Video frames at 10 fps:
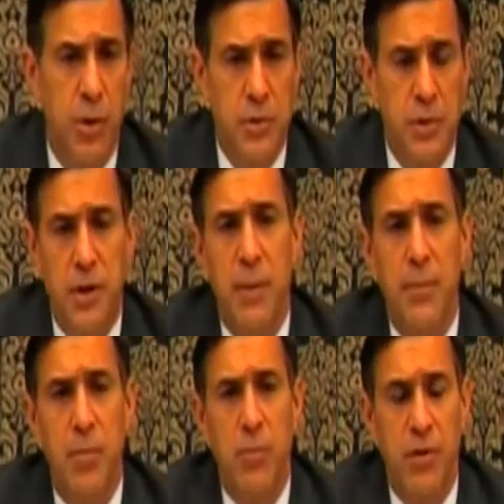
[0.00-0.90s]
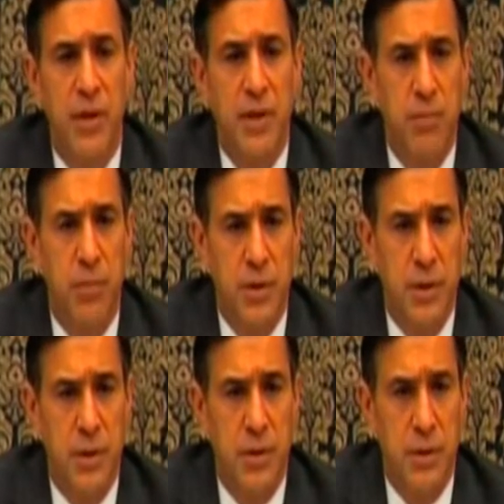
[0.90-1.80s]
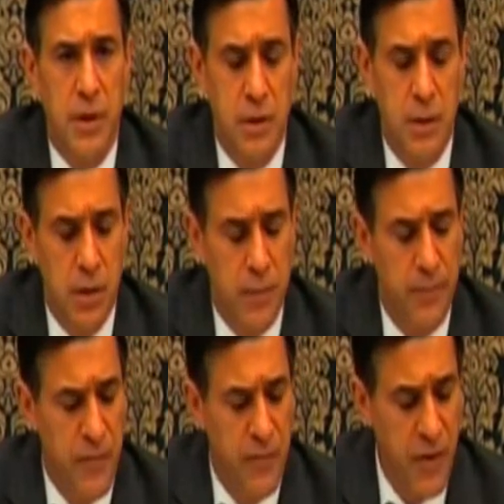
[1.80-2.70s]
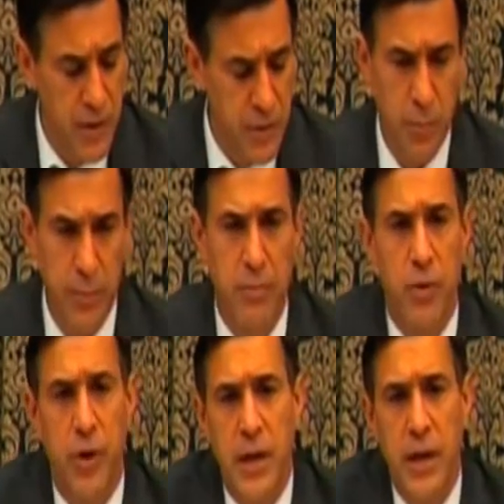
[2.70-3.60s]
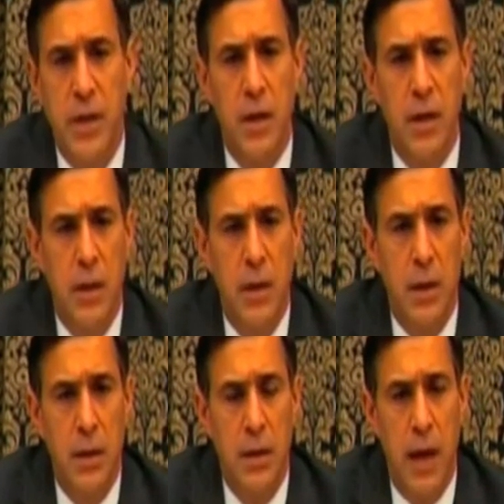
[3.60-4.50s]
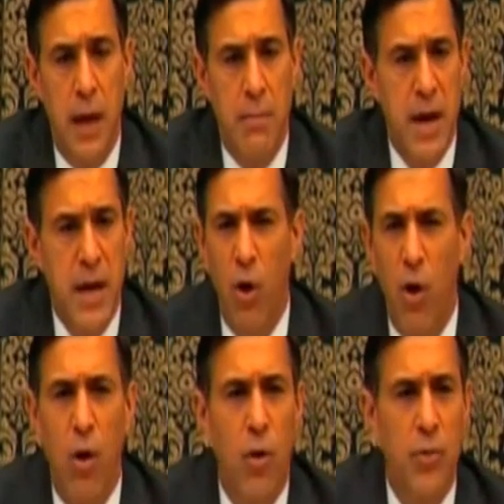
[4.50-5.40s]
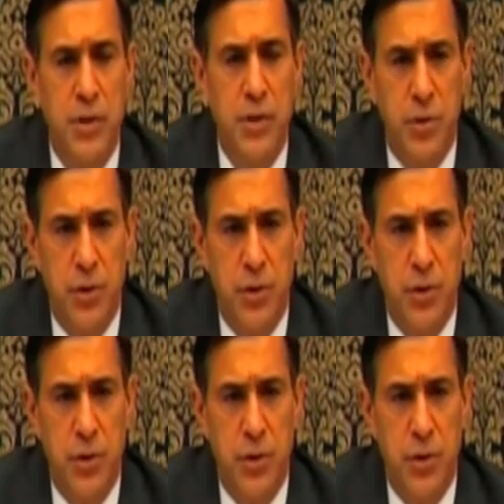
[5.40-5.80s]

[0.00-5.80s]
Paulson came in with the Vice President and uh, Fed Chairman Bernanke and made all these